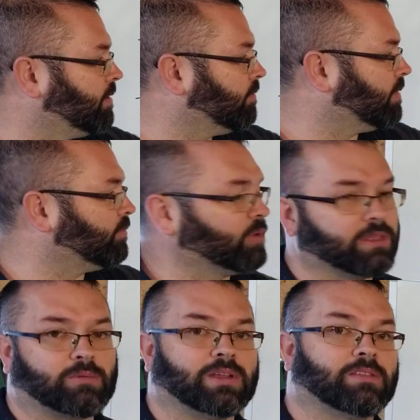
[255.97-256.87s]

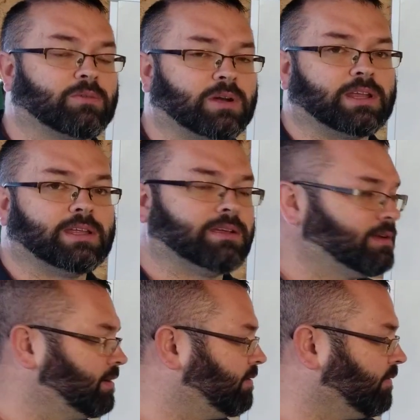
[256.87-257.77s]
1.33
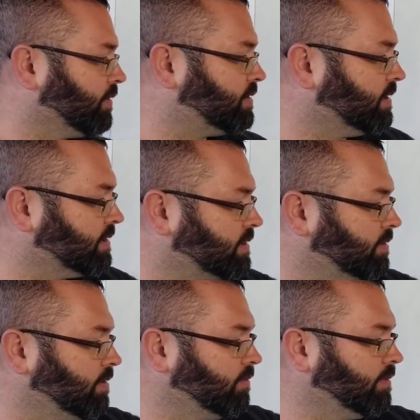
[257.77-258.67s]
versus
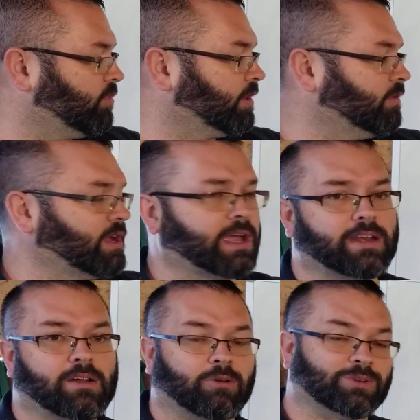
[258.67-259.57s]

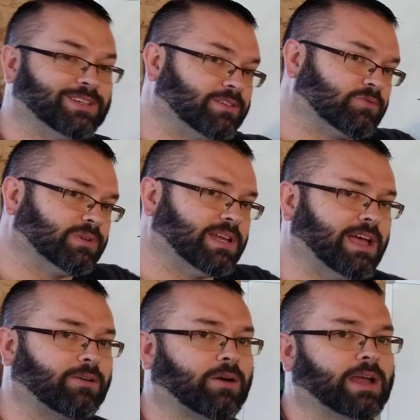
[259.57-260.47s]
1.09, our resistance went down,
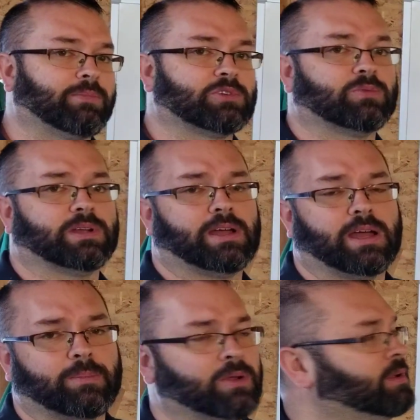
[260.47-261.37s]
our amperage went up.